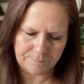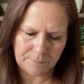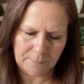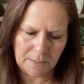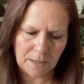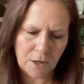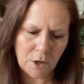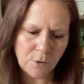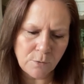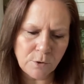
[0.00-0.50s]

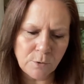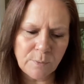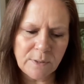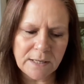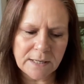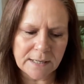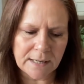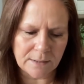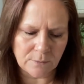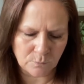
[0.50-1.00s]
I hope your
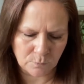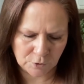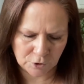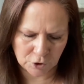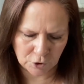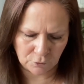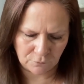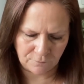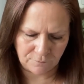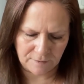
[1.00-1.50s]
weekend was
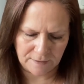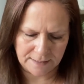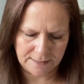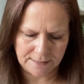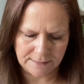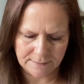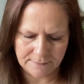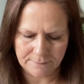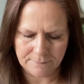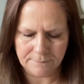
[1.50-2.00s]
lovely.
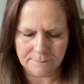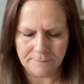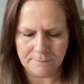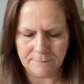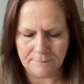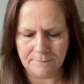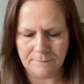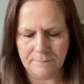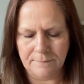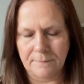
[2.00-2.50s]

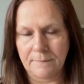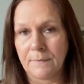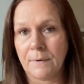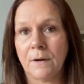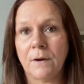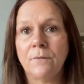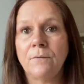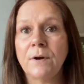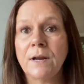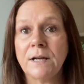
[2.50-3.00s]

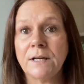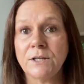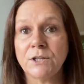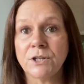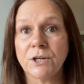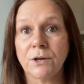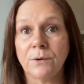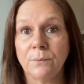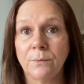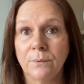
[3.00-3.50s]
I really do.